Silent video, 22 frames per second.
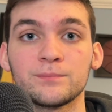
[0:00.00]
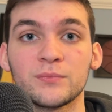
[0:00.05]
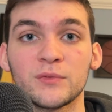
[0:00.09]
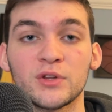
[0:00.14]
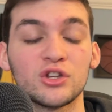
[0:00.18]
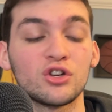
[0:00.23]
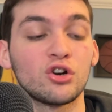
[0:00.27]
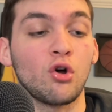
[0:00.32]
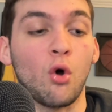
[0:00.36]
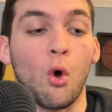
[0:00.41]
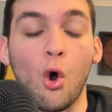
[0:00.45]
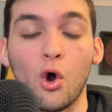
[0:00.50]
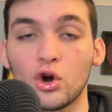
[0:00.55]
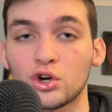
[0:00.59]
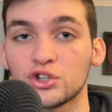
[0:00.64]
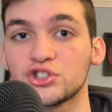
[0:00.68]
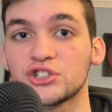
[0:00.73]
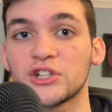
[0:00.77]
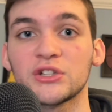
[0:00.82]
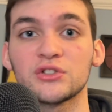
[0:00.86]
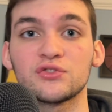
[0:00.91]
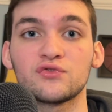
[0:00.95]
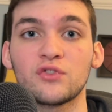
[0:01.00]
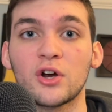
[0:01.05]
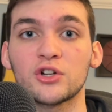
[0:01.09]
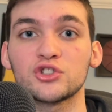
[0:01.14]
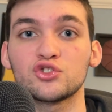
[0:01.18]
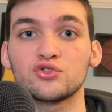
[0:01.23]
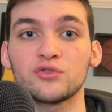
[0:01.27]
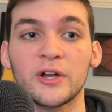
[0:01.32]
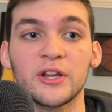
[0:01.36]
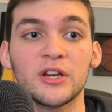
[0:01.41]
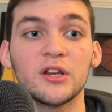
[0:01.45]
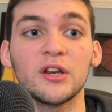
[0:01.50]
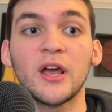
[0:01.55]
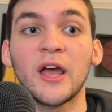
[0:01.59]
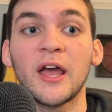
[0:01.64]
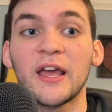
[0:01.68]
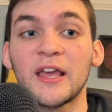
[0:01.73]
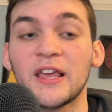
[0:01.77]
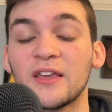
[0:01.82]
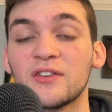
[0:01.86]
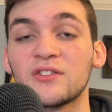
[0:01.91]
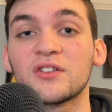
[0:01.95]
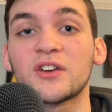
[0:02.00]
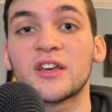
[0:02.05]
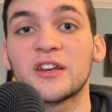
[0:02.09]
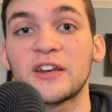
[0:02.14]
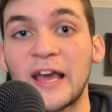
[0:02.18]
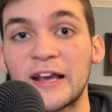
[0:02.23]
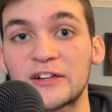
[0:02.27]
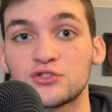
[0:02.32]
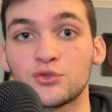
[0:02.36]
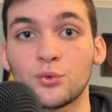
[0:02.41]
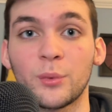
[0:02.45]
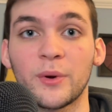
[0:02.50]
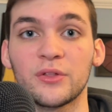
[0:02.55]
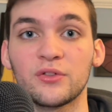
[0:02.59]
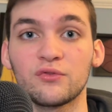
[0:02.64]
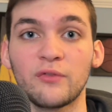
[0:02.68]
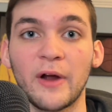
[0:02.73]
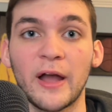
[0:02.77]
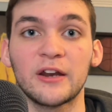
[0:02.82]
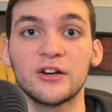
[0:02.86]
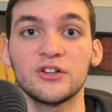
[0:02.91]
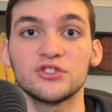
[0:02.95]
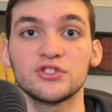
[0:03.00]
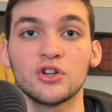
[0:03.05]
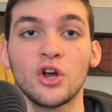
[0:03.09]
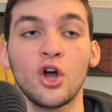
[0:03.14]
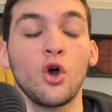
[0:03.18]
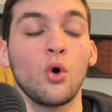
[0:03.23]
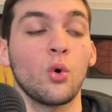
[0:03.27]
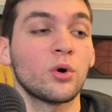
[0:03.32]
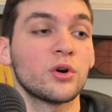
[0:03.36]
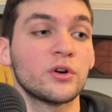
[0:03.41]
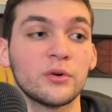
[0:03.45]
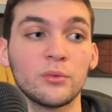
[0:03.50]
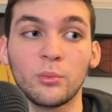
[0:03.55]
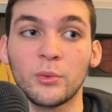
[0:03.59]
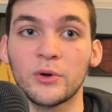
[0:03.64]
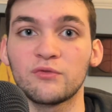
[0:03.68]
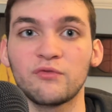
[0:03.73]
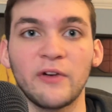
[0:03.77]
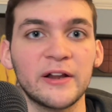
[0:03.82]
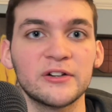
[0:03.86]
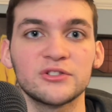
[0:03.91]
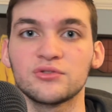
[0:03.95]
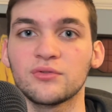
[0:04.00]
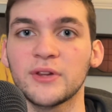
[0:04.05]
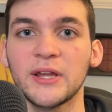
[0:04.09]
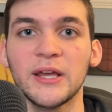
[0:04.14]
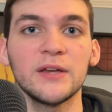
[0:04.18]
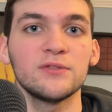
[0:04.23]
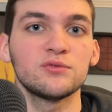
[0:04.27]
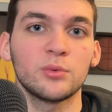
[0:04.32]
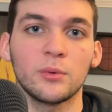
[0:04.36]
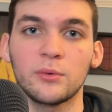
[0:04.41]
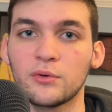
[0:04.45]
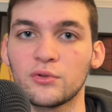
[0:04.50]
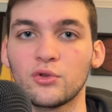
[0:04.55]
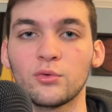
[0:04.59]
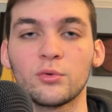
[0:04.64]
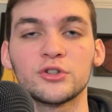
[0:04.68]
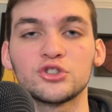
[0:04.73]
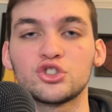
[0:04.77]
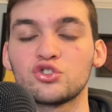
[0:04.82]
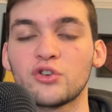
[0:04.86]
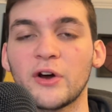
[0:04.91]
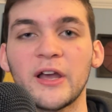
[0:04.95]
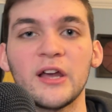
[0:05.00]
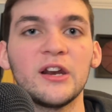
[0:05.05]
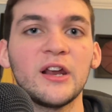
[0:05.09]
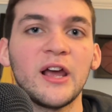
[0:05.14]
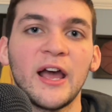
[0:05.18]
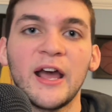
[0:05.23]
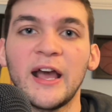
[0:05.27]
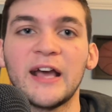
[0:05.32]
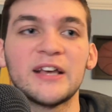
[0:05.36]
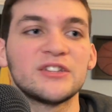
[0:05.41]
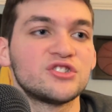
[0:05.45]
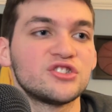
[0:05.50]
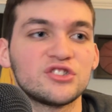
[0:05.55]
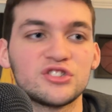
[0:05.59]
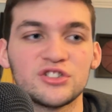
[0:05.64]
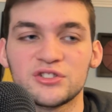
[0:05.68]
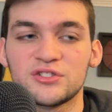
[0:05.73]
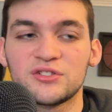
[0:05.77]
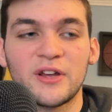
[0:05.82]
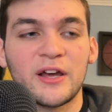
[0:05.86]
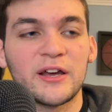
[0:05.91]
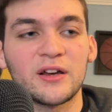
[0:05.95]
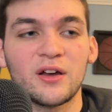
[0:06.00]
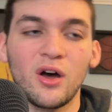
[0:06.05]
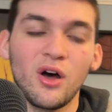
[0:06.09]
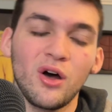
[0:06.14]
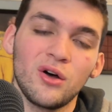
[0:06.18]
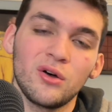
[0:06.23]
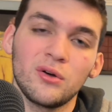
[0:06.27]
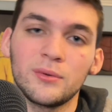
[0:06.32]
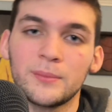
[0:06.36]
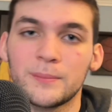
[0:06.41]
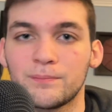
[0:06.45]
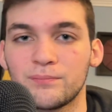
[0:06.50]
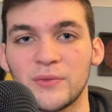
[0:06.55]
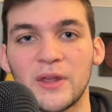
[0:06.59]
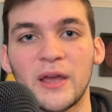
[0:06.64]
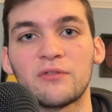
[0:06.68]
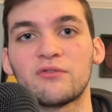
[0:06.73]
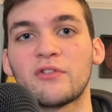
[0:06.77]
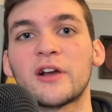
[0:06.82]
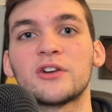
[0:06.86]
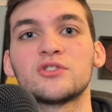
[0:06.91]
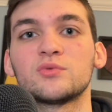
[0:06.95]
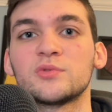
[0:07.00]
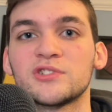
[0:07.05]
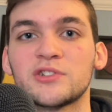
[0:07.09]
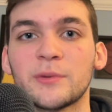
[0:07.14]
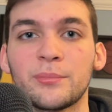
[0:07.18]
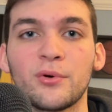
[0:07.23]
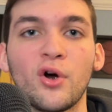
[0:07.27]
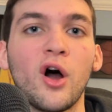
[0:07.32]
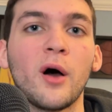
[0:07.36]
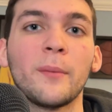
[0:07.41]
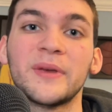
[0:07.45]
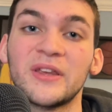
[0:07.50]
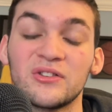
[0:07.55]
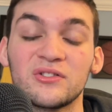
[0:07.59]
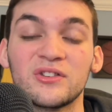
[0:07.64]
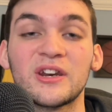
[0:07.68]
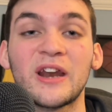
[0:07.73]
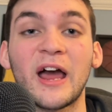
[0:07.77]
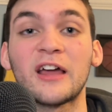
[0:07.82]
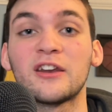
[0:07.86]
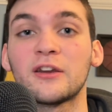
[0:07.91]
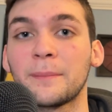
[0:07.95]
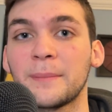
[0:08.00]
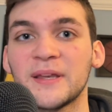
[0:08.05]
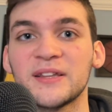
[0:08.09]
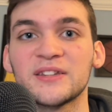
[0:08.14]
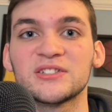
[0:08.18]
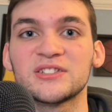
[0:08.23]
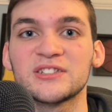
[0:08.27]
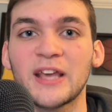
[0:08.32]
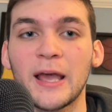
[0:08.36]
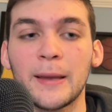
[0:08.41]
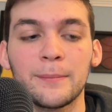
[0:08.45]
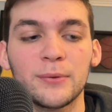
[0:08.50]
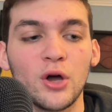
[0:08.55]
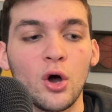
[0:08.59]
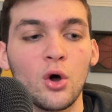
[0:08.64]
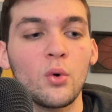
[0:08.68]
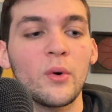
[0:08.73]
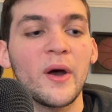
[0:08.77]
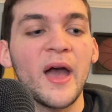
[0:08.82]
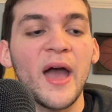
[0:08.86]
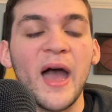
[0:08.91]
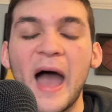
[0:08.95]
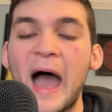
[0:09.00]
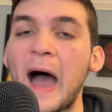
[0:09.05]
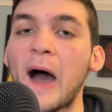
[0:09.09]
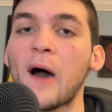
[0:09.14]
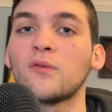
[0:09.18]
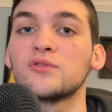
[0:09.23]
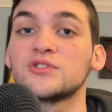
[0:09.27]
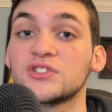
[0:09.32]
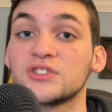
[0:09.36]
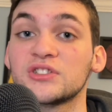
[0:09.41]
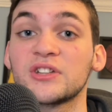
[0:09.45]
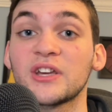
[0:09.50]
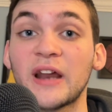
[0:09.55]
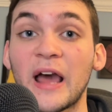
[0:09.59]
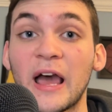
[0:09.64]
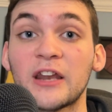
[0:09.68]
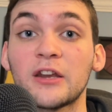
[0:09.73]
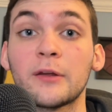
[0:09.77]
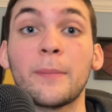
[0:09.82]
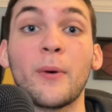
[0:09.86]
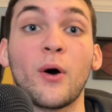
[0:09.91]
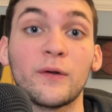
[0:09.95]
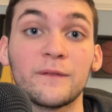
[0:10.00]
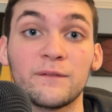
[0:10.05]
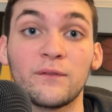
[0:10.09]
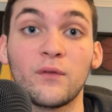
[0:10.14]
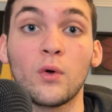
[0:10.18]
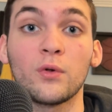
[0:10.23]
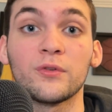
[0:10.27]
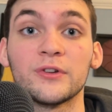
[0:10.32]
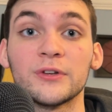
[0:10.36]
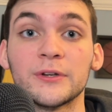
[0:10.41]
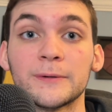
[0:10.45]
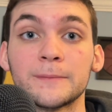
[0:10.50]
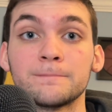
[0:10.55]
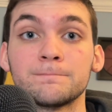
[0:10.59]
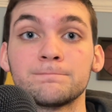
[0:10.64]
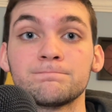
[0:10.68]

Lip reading: You know, RJ is frustrated. He has a connection with Reddish. Or when Reddish leaves through a trade, is it just like, oh, yeah, Reddish was the problem. He's going to end up being the scapegoat. How is this going to end up unfolding?